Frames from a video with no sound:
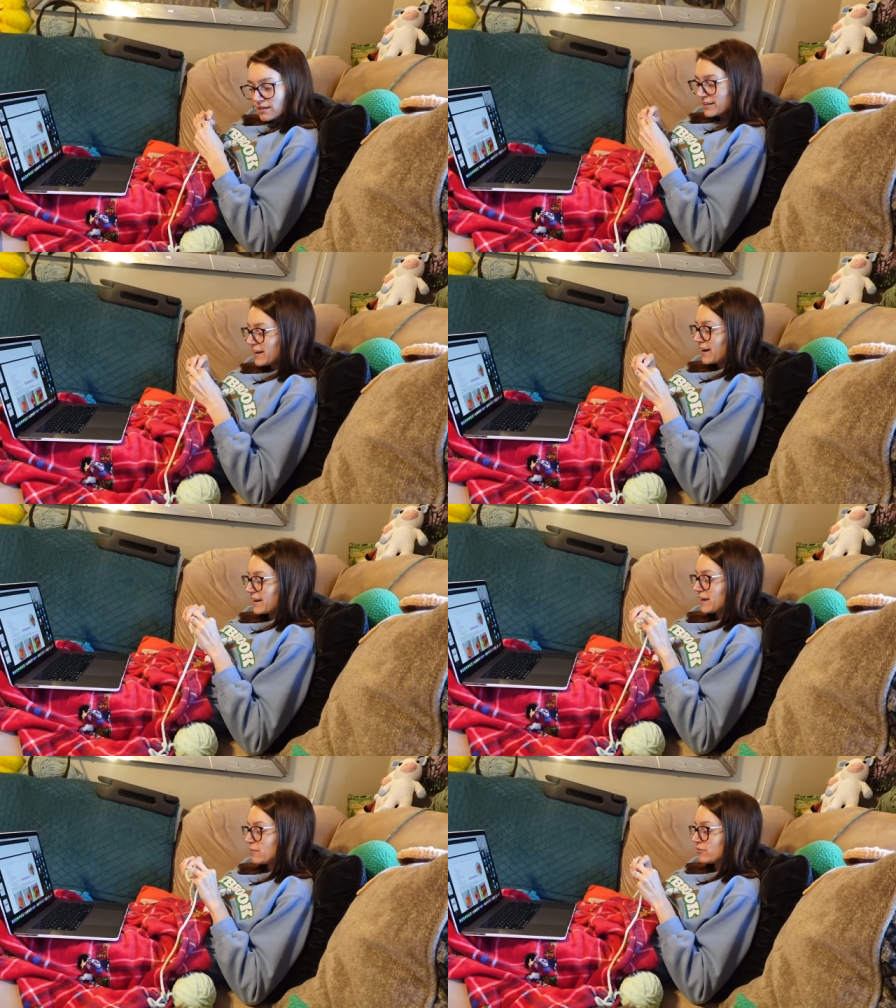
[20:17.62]
Yeah, I
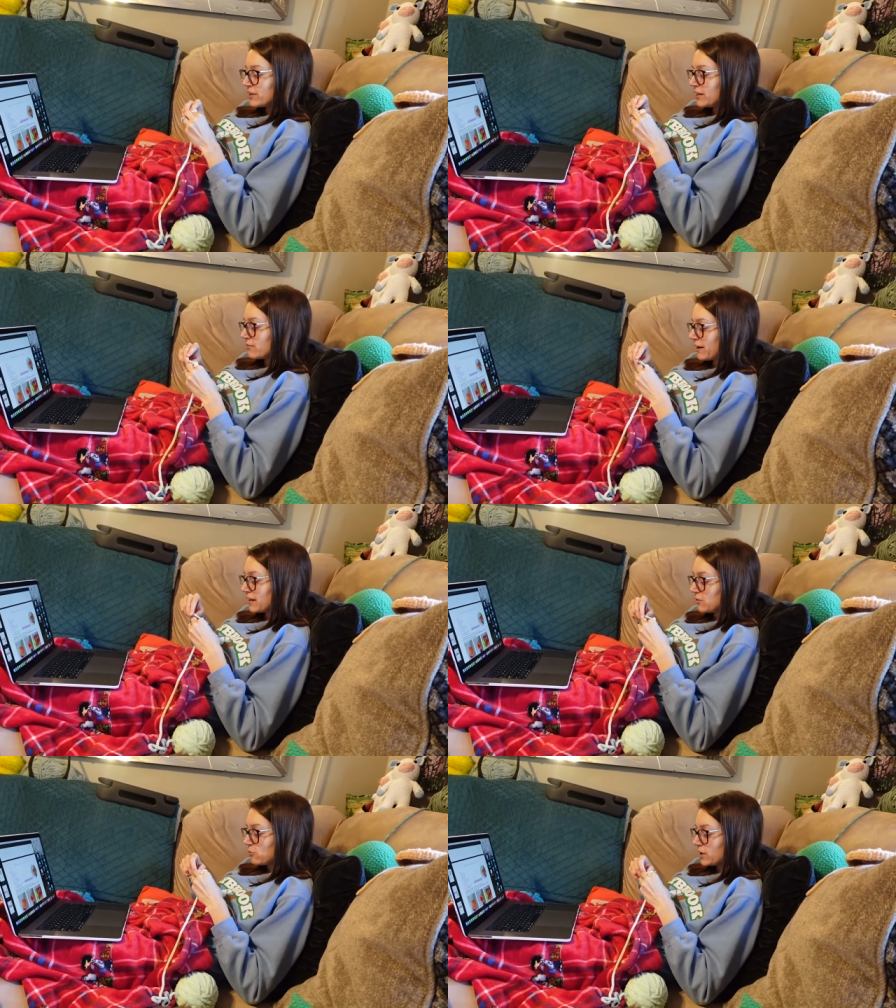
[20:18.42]
came over here ready
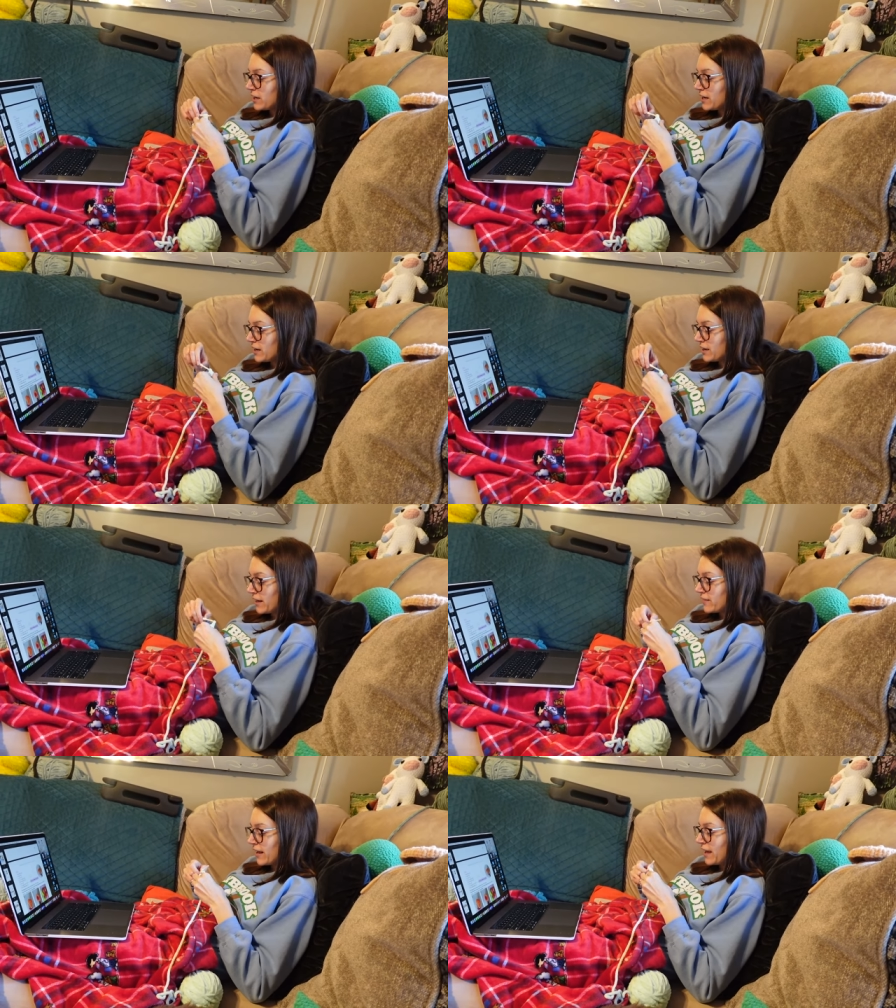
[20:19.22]
to work,
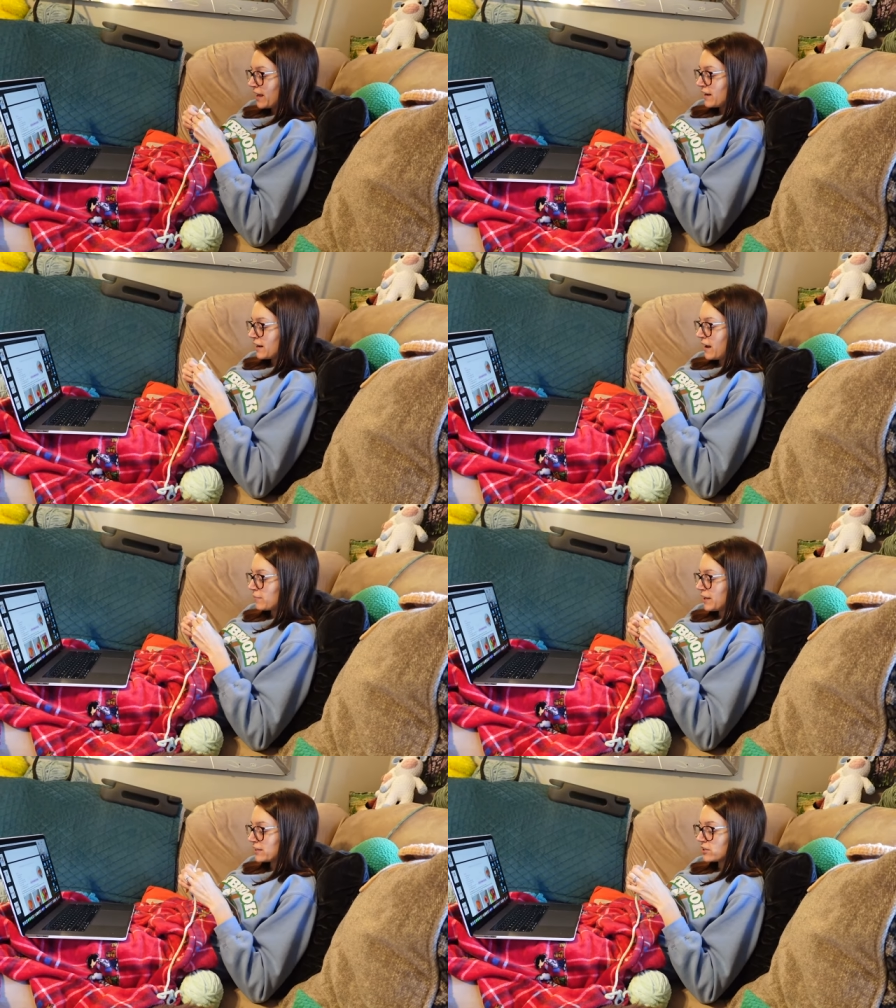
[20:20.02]
and then
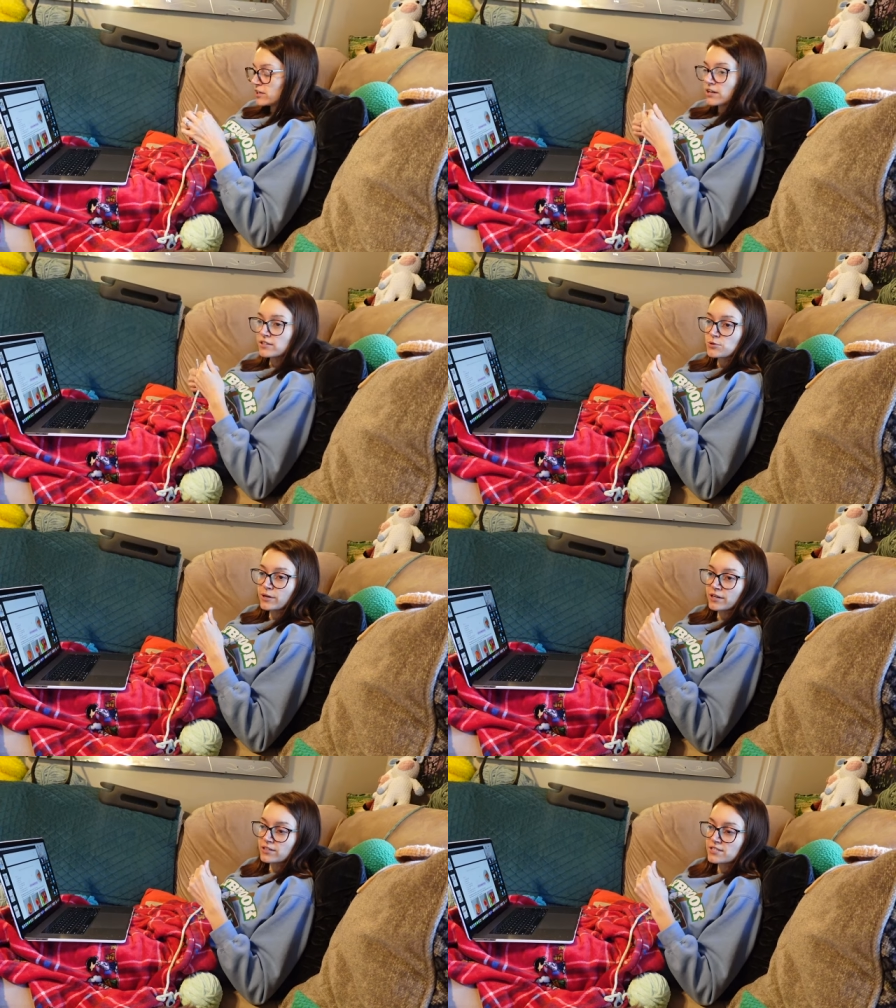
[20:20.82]
I'm like looking at
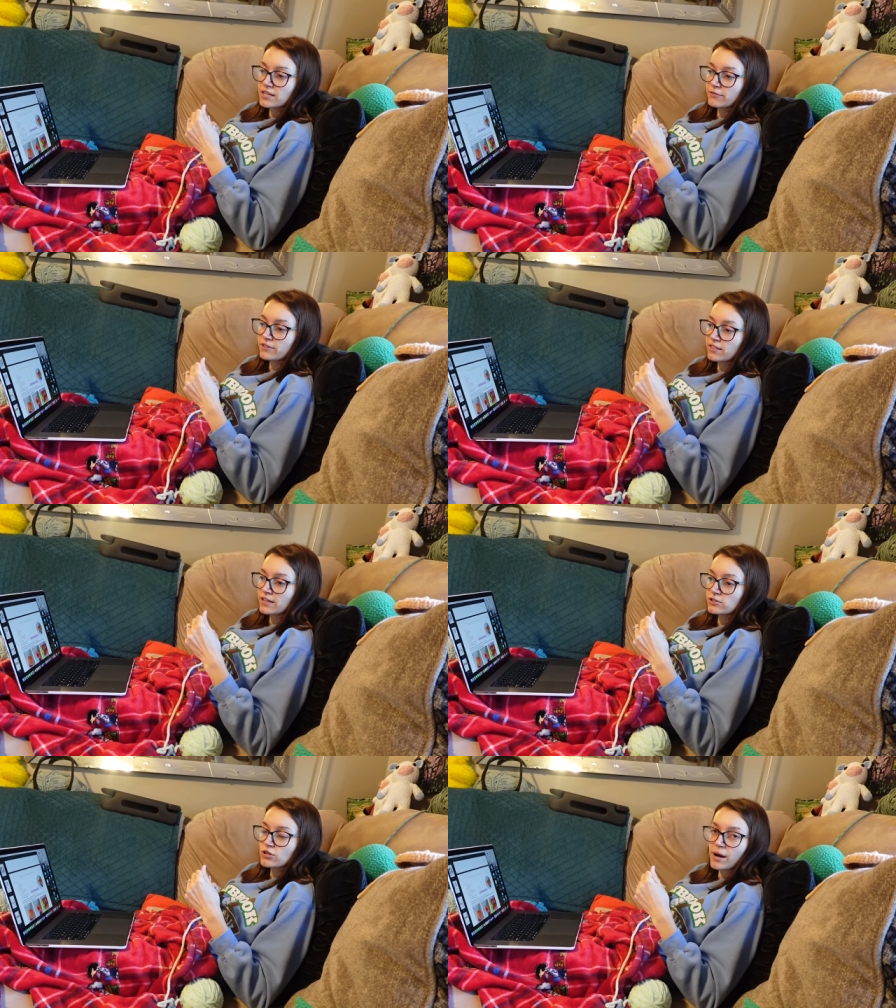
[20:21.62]
Twitter to see if the
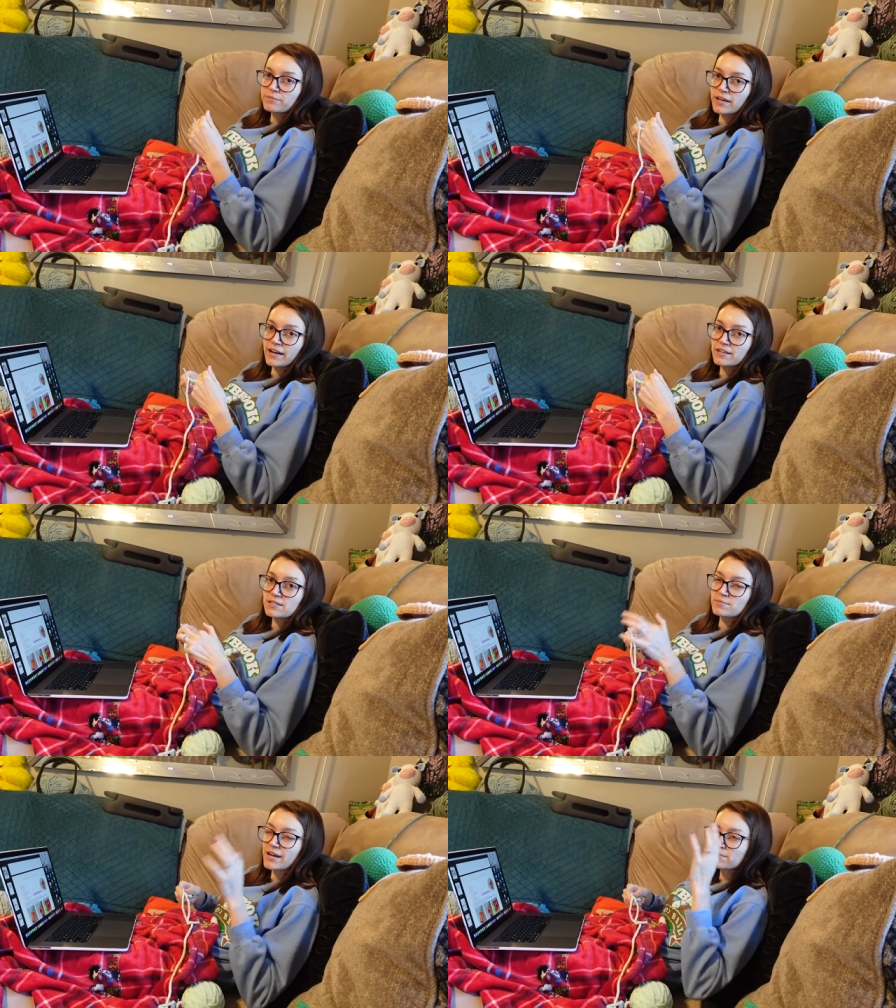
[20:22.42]
thing dropped yet, because
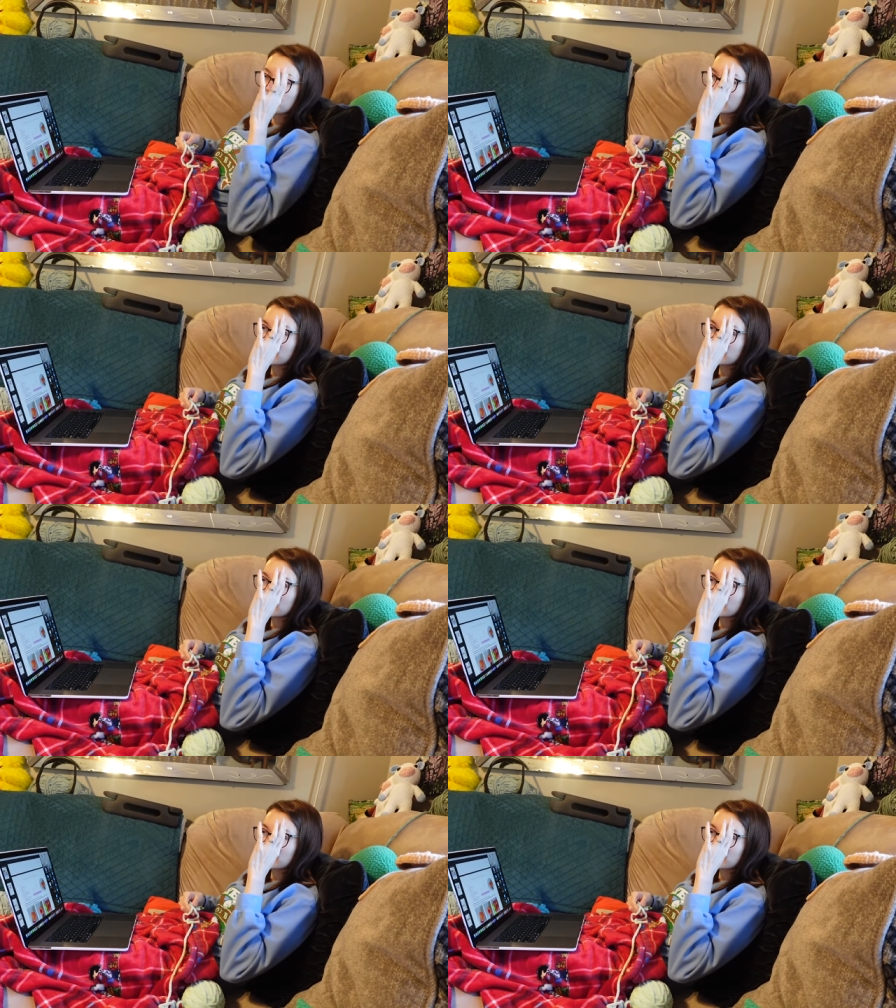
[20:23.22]
sometimes I